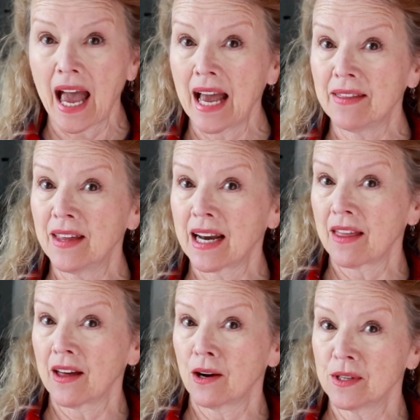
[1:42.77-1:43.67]
And then
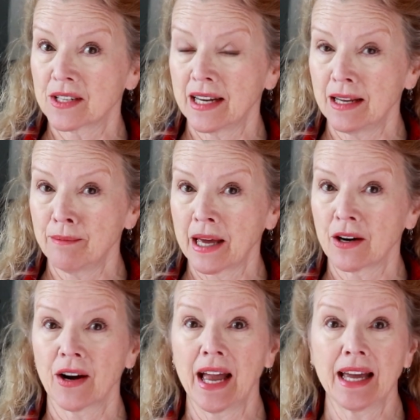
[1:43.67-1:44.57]
I thought it was getting
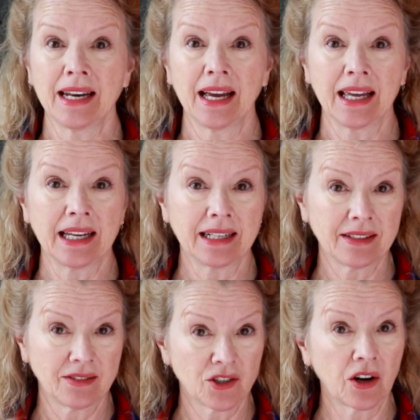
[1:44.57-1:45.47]
better, and it
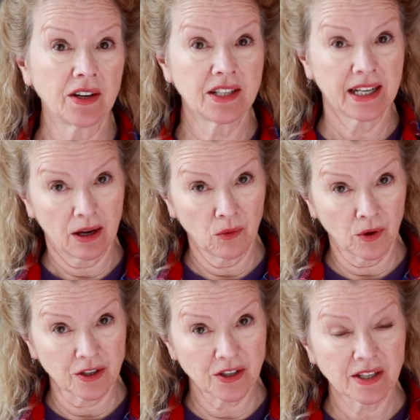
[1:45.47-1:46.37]
started to get
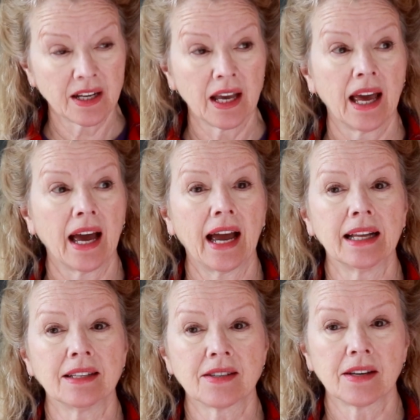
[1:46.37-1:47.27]
worse.
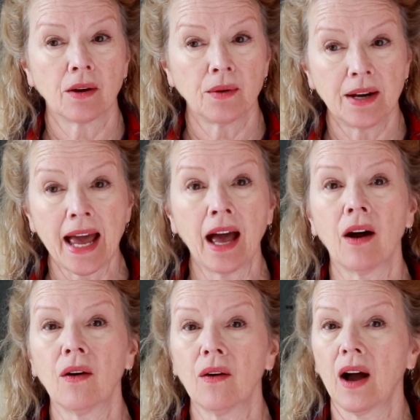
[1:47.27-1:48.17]
And so
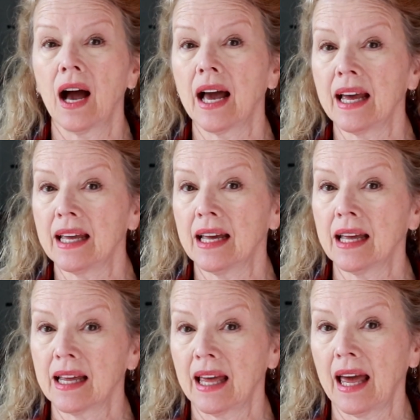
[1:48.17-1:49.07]
now I
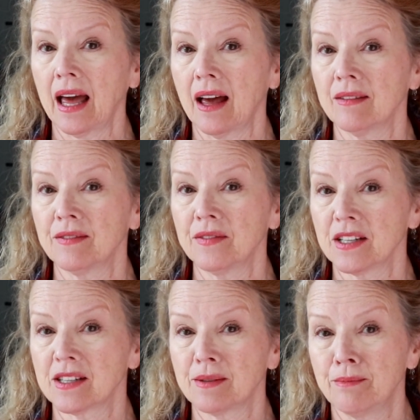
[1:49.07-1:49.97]
have
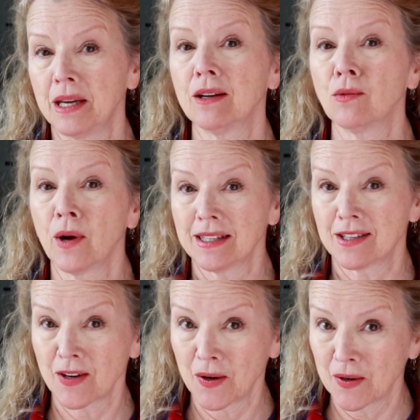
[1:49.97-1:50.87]
this big red
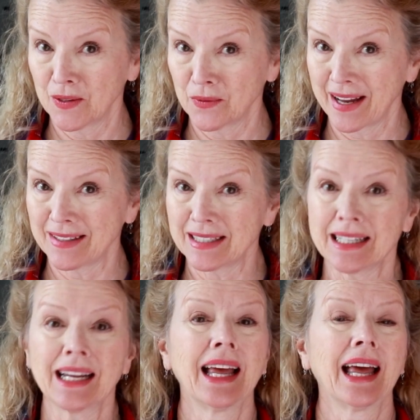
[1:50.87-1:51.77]
circle around
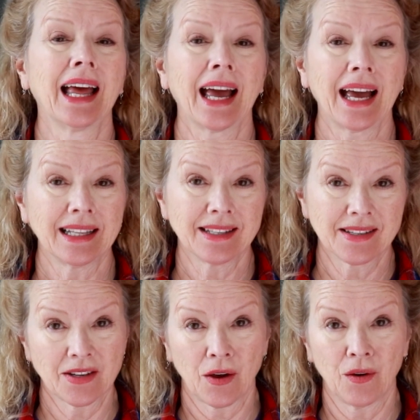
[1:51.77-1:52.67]
it, and
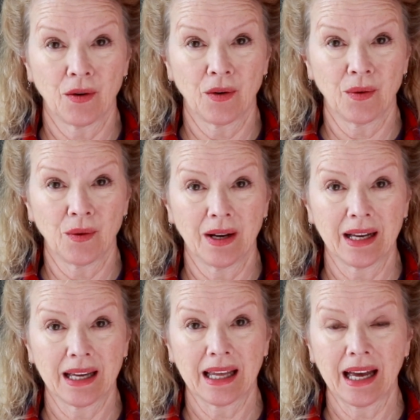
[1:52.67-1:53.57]
so
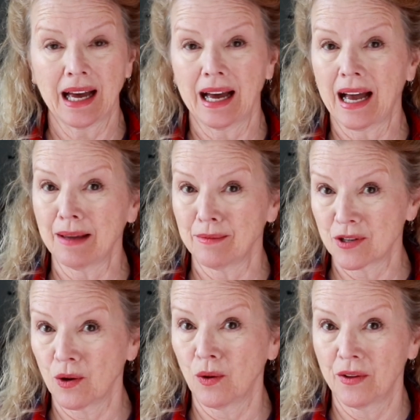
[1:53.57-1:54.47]
I'm
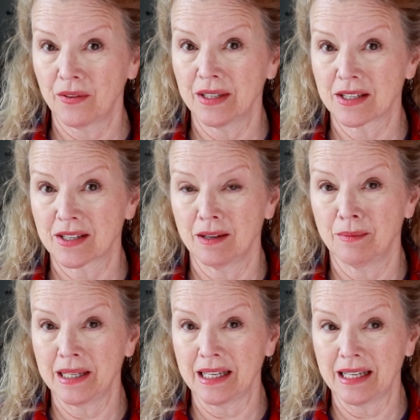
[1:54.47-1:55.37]
told that this
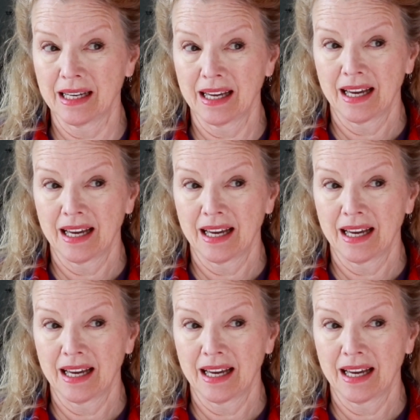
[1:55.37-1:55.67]
could be